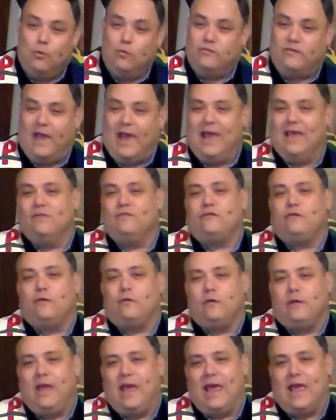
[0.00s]
whose
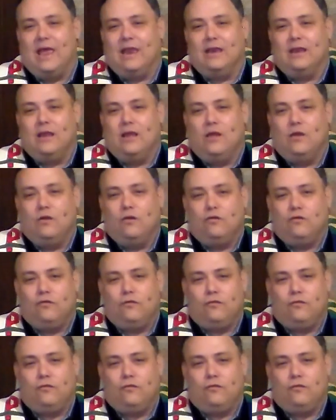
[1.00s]
answer can